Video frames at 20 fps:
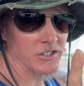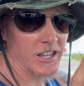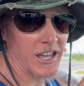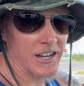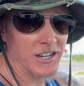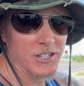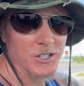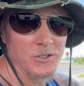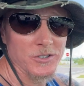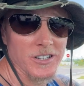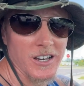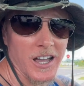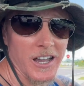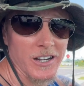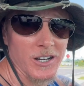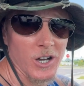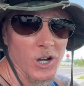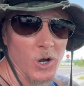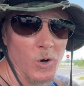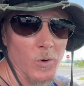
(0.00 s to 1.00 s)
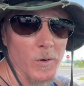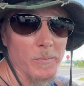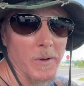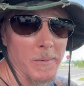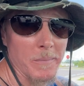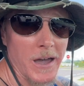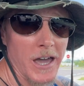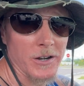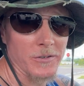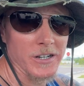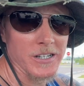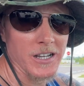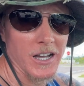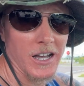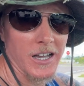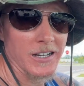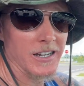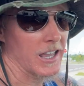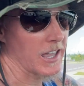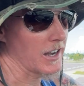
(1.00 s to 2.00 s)
had to use in Idaho when my battery
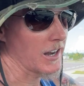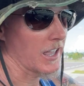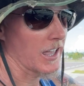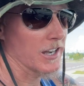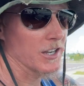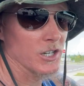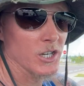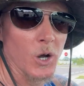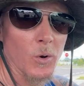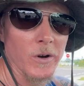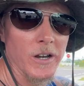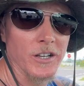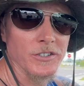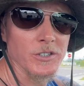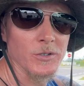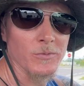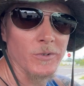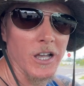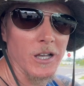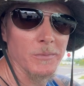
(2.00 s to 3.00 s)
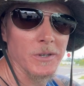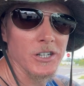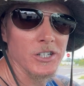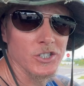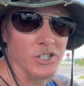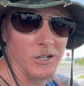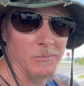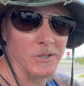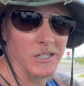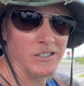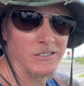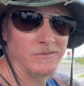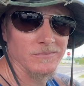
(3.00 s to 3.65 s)
died and I had no one else around me to jump me.